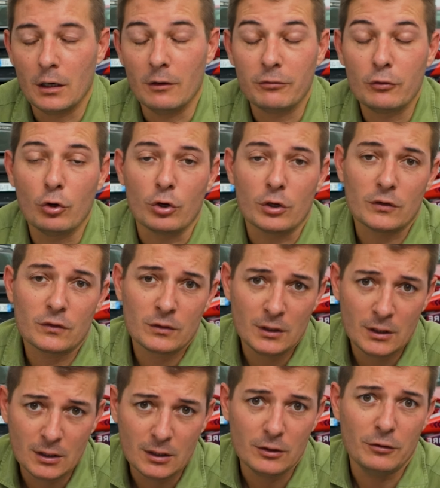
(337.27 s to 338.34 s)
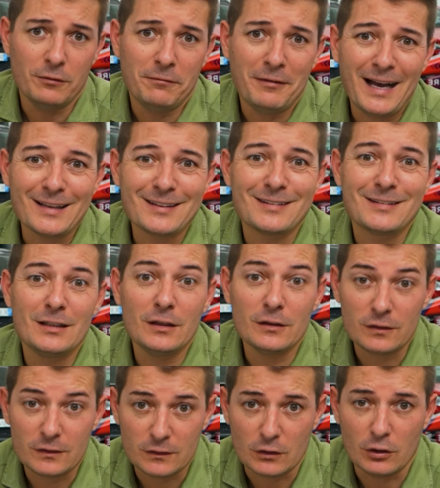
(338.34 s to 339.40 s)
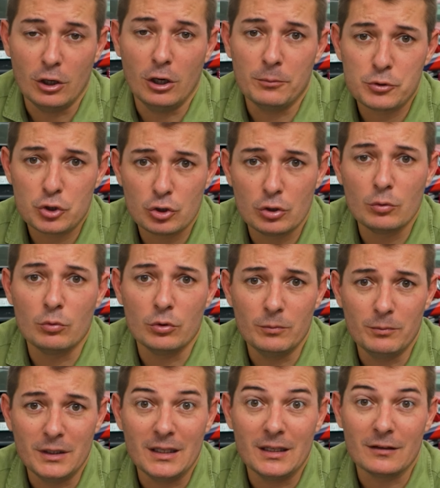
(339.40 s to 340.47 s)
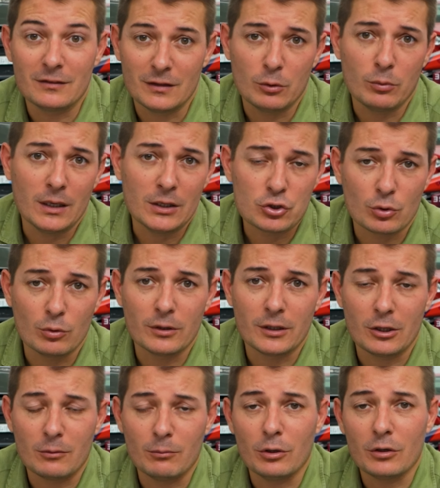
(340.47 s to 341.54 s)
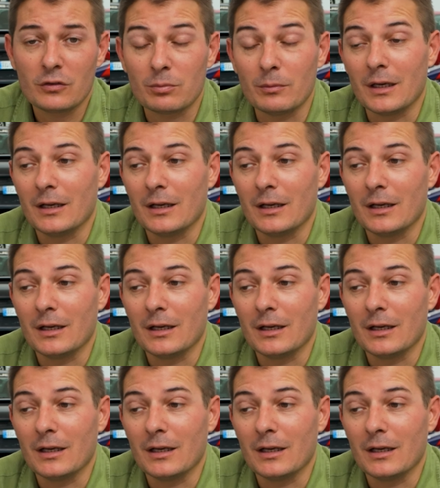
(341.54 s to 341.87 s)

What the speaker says: Of course, the fastest option would be a sequential gearbox,